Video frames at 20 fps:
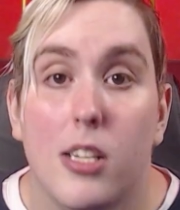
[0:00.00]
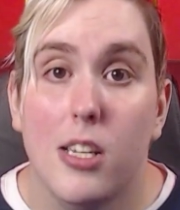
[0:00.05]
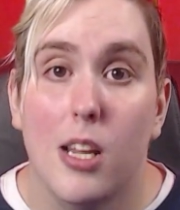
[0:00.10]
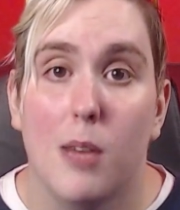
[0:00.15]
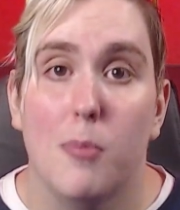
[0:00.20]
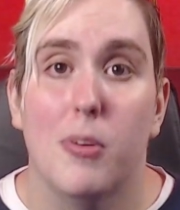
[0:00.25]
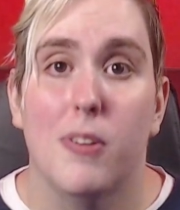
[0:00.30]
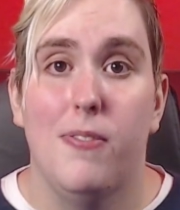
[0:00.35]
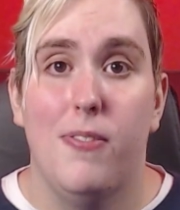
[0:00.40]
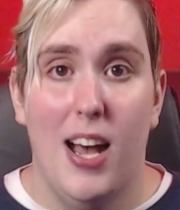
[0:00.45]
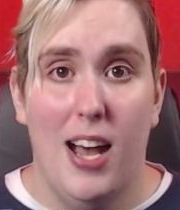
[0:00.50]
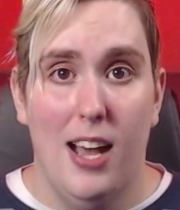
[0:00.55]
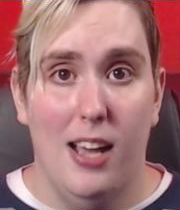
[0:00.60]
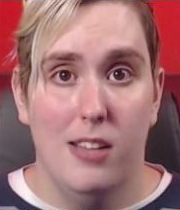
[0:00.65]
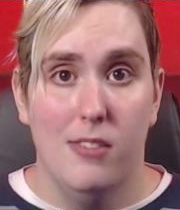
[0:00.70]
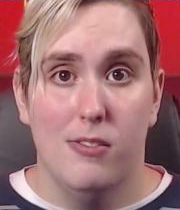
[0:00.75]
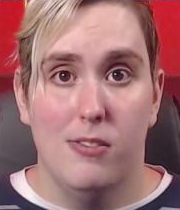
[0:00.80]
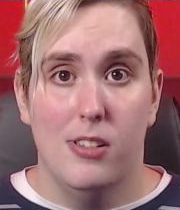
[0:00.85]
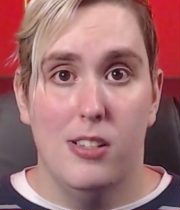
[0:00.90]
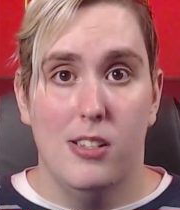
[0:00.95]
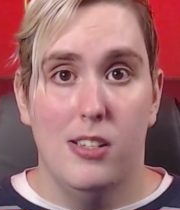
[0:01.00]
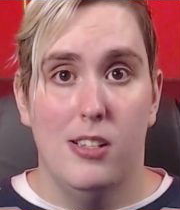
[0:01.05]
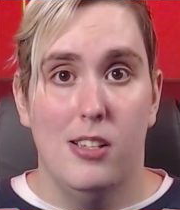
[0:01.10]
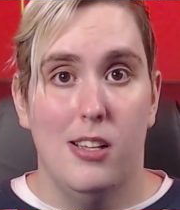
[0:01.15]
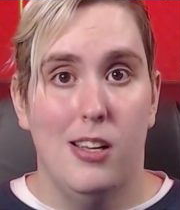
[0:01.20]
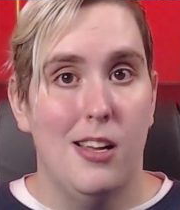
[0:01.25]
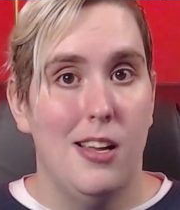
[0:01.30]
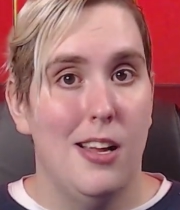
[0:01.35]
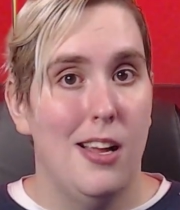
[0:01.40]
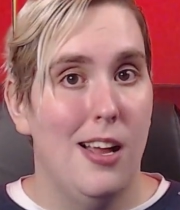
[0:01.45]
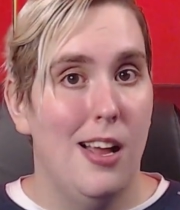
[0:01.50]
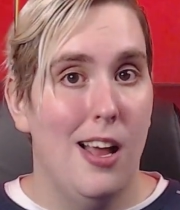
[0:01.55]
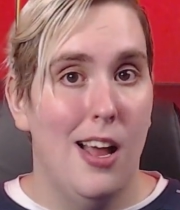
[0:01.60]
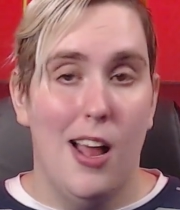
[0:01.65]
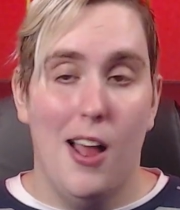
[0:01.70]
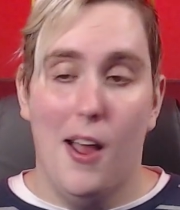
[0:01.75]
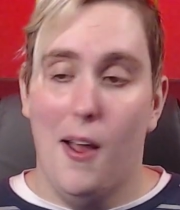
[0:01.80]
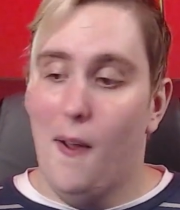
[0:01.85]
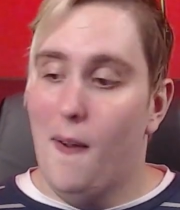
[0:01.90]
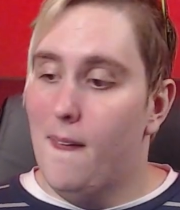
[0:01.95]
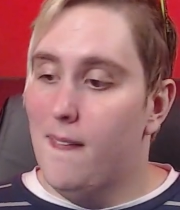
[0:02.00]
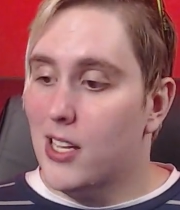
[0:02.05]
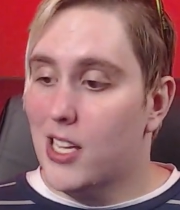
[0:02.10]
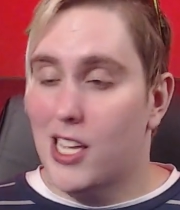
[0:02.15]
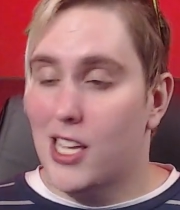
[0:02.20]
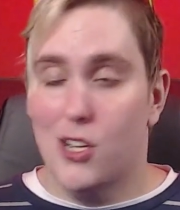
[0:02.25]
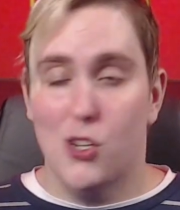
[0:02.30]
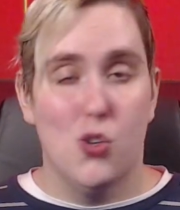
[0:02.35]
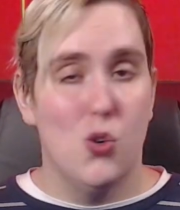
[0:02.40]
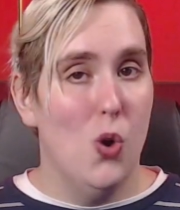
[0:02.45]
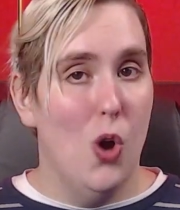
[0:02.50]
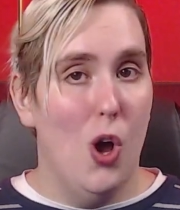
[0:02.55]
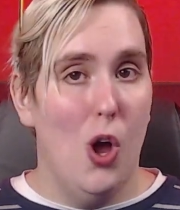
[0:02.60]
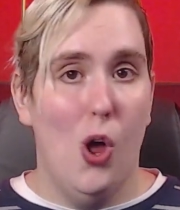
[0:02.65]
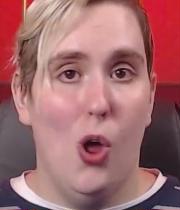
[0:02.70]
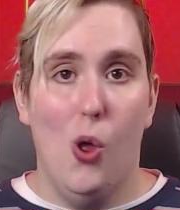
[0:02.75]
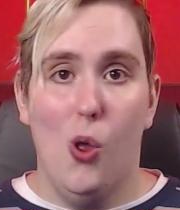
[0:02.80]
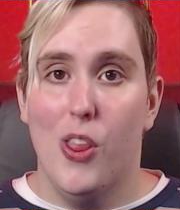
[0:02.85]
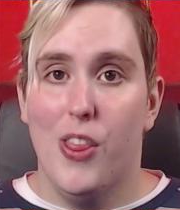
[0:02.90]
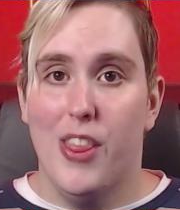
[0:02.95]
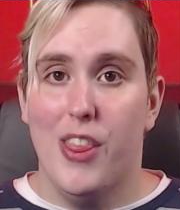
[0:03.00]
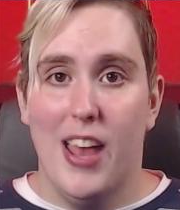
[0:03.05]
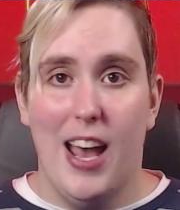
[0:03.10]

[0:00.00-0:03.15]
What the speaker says: Number 5, control